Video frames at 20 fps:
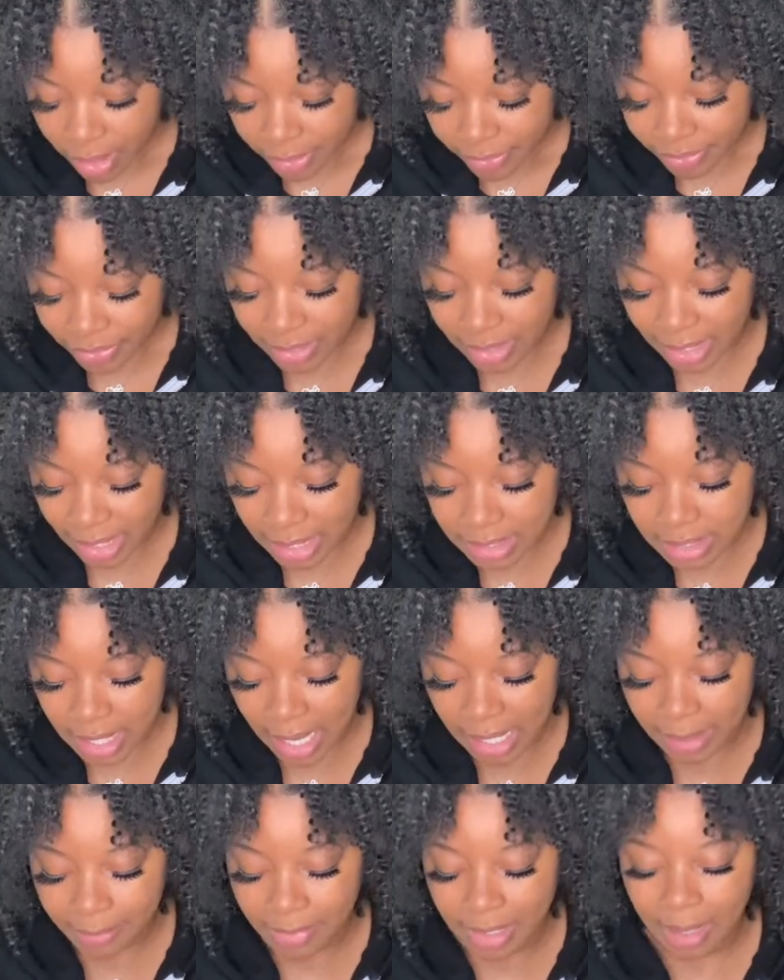The next
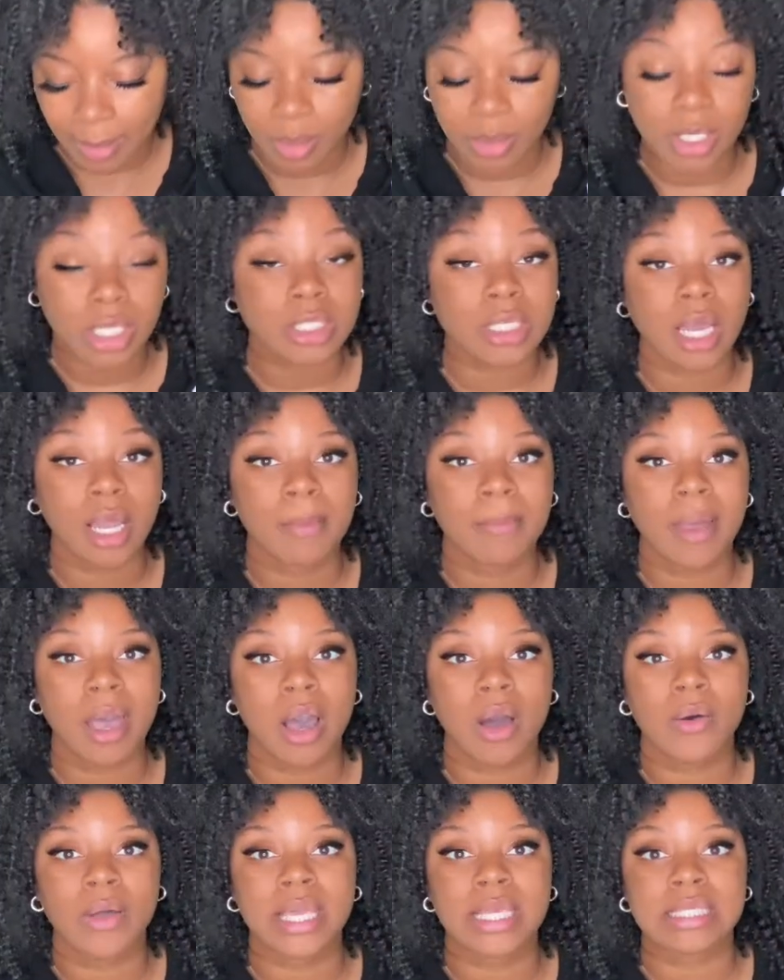item that I'm going to talk
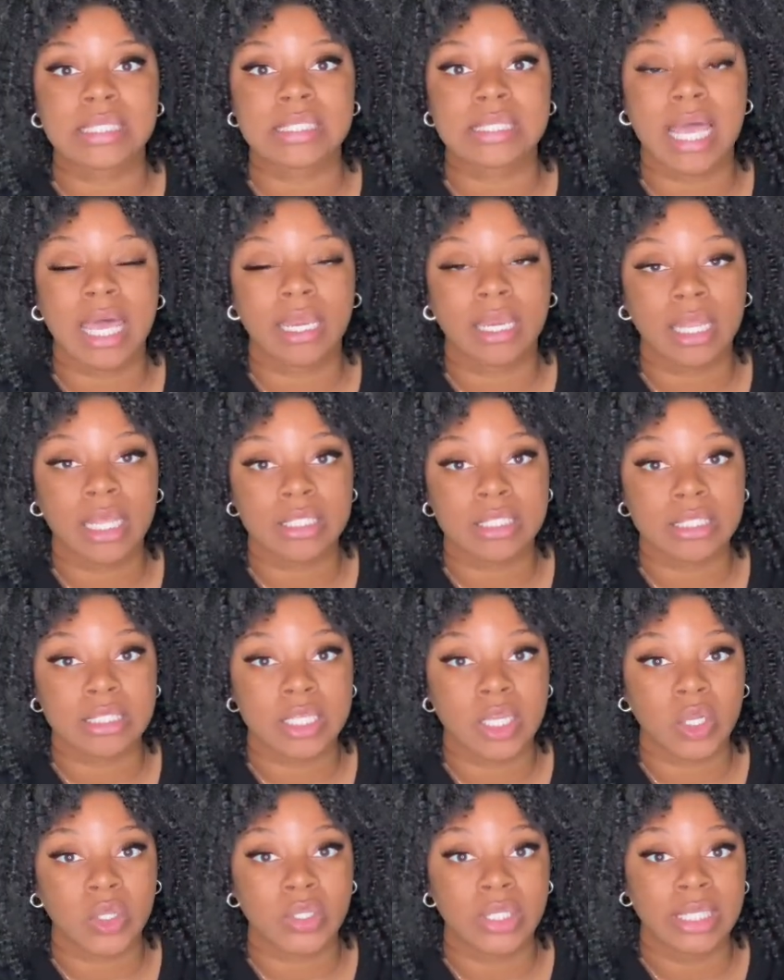about is not
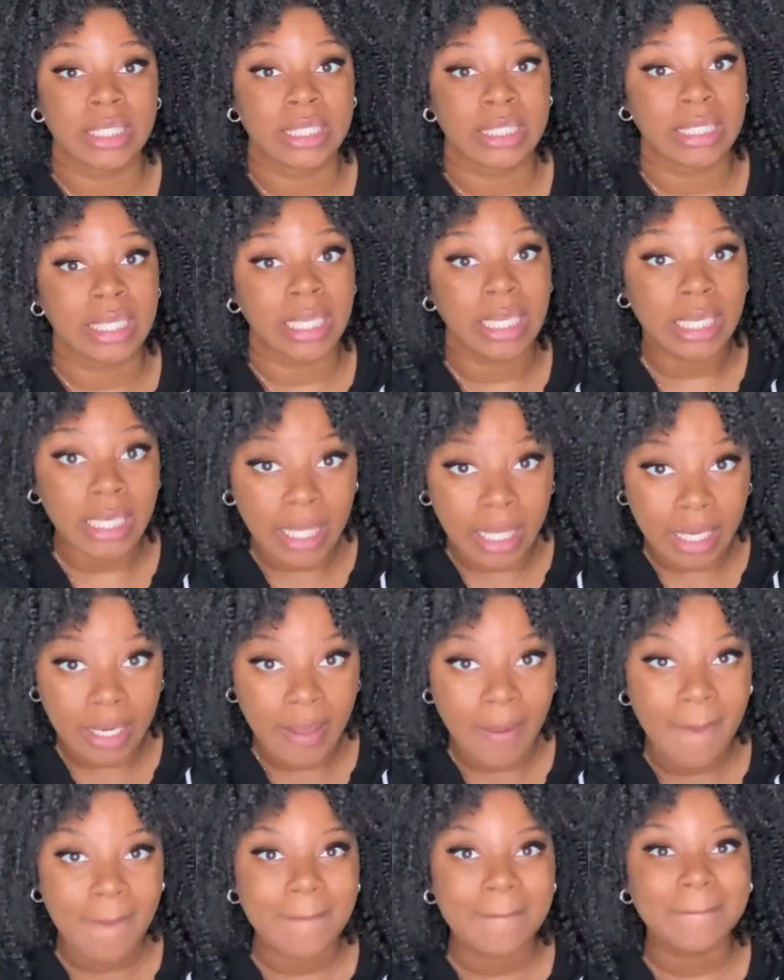necessarily needed,
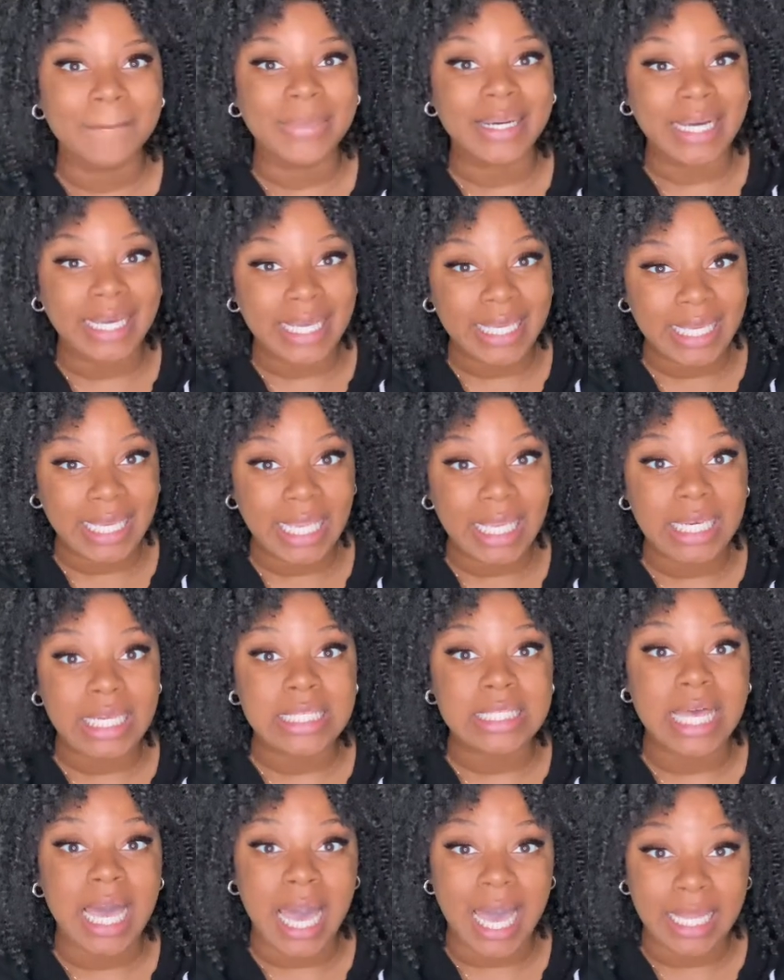but it
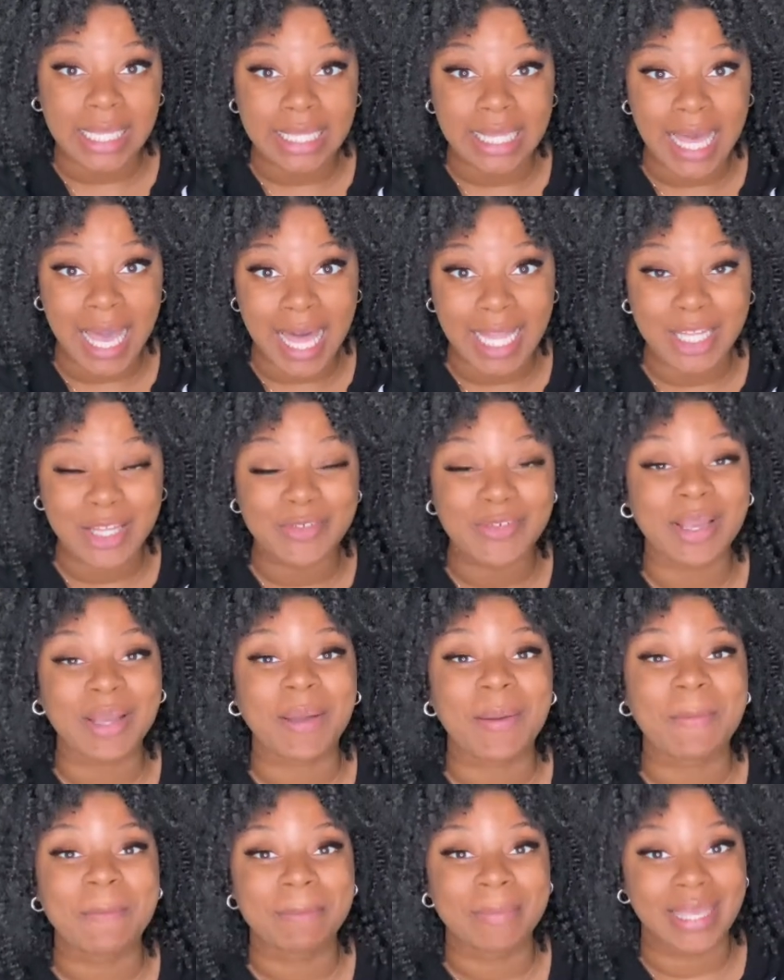is highly, highly
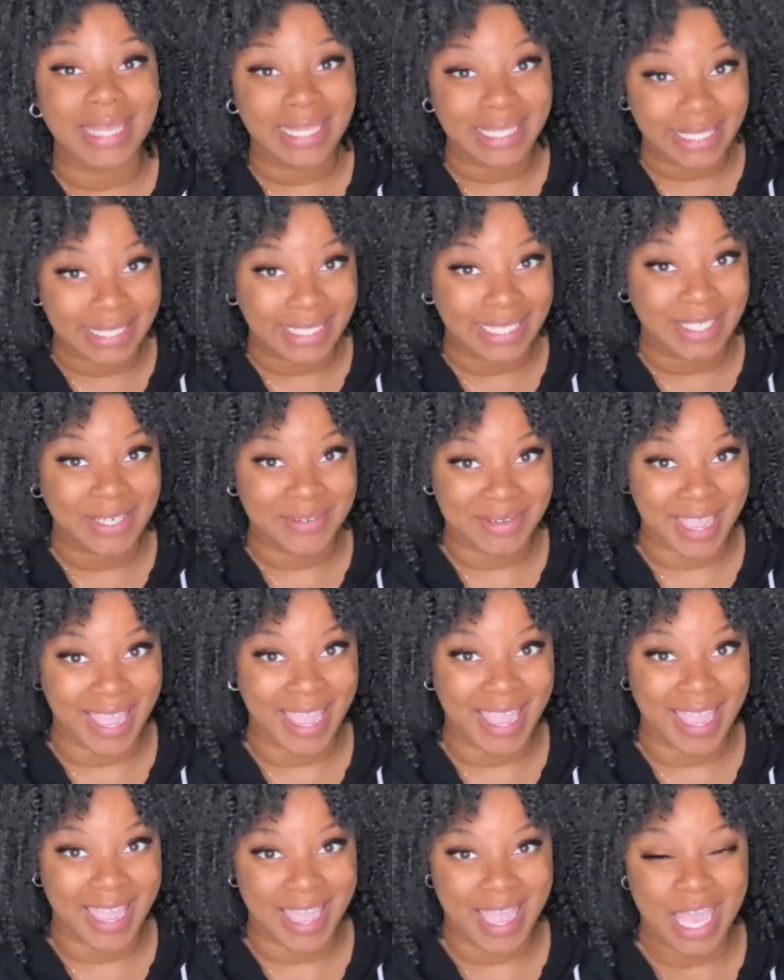recommended.
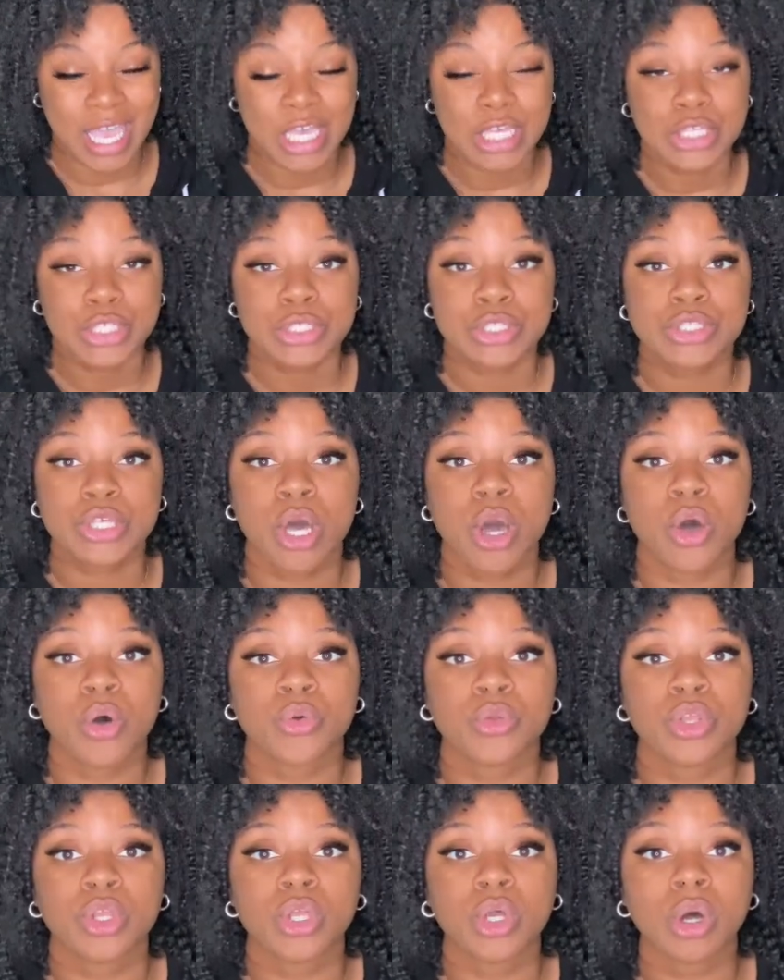Okay, so
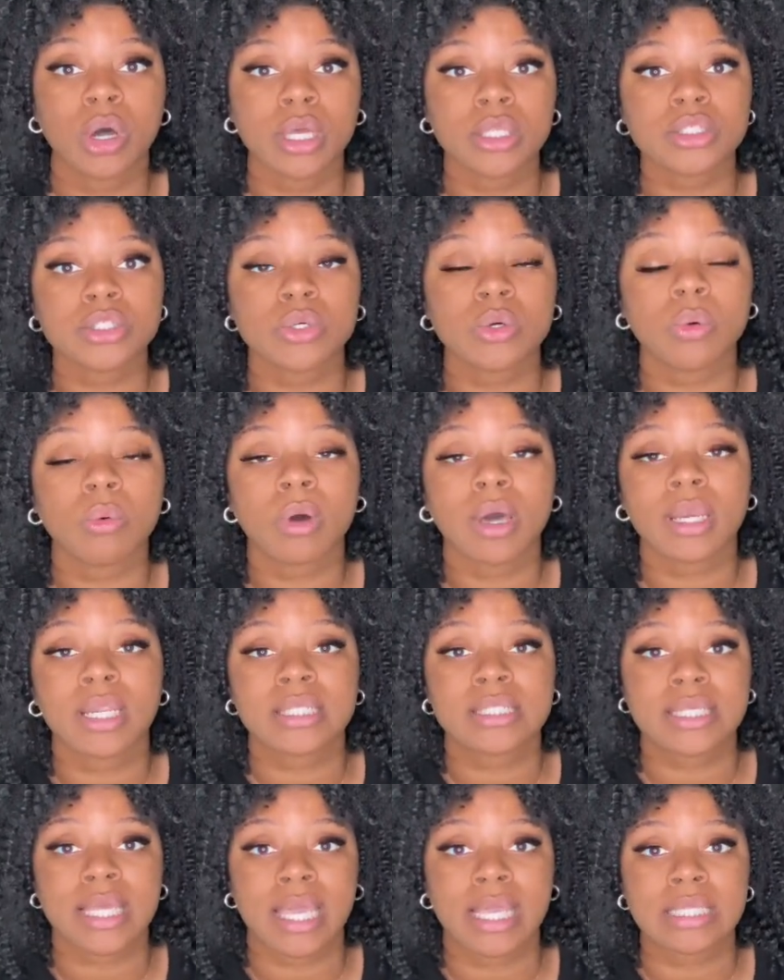you're going to want
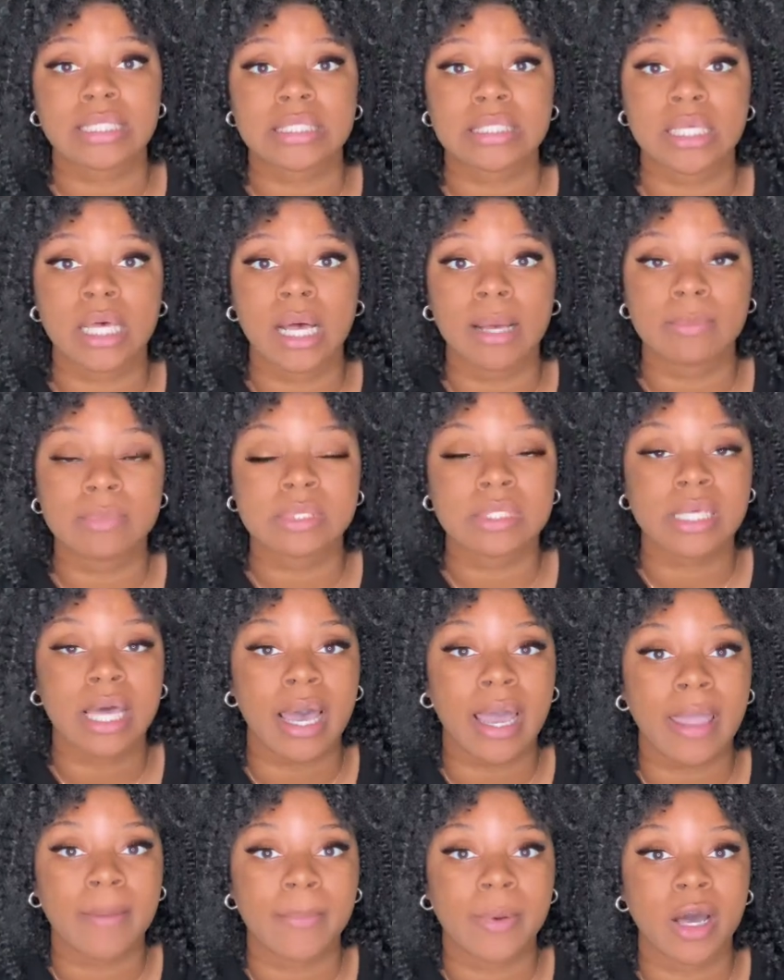to take some
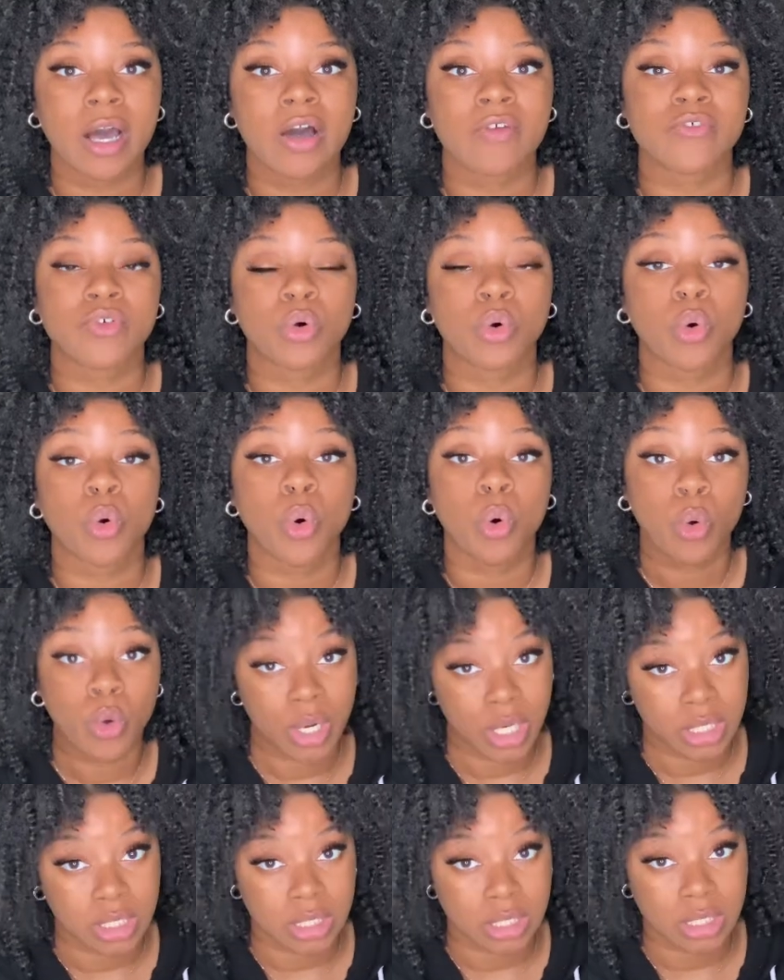type of
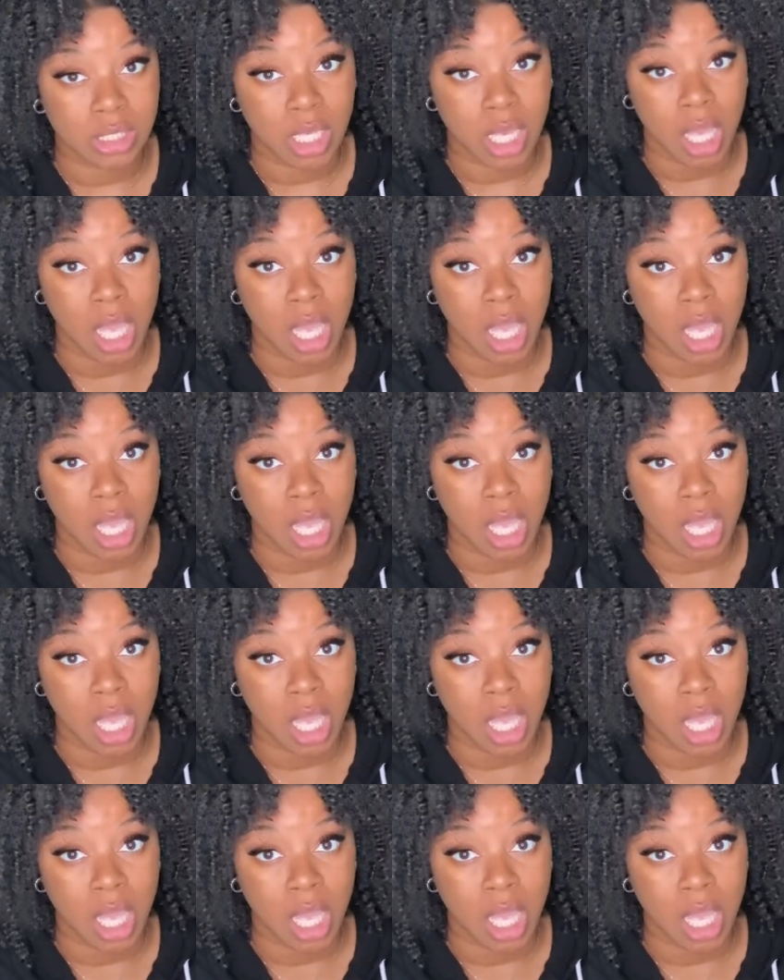course.